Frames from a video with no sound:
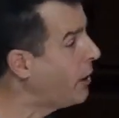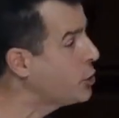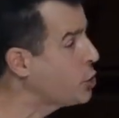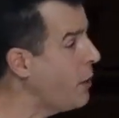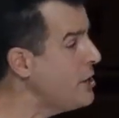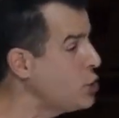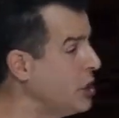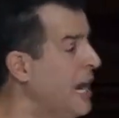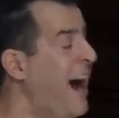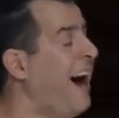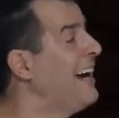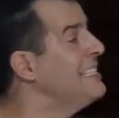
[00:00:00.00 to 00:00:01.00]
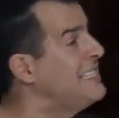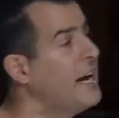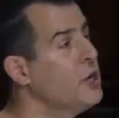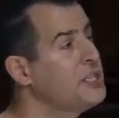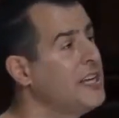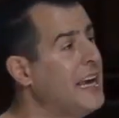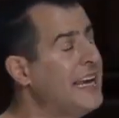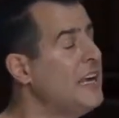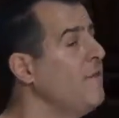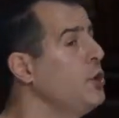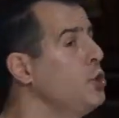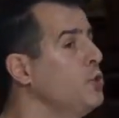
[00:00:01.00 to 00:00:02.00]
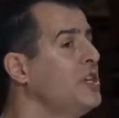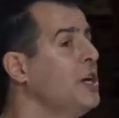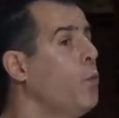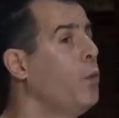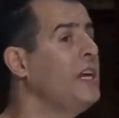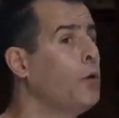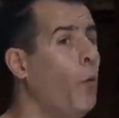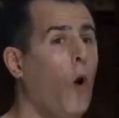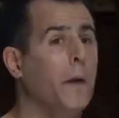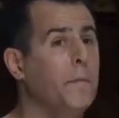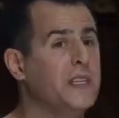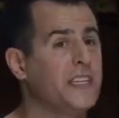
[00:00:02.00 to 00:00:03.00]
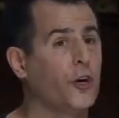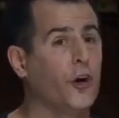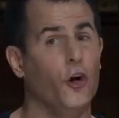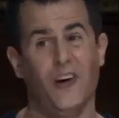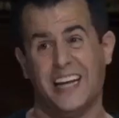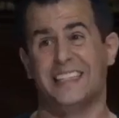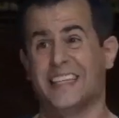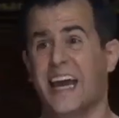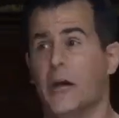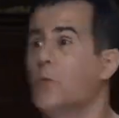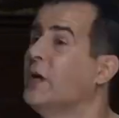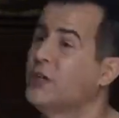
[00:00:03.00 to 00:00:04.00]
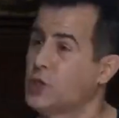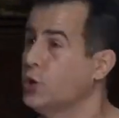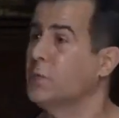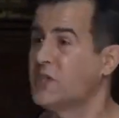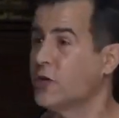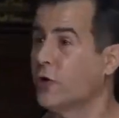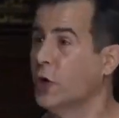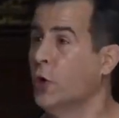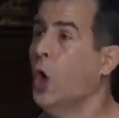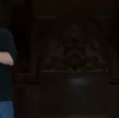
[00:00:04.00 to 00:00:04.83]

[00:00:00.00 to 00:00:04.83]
punctuation, I dare say even using week one material and today week two material,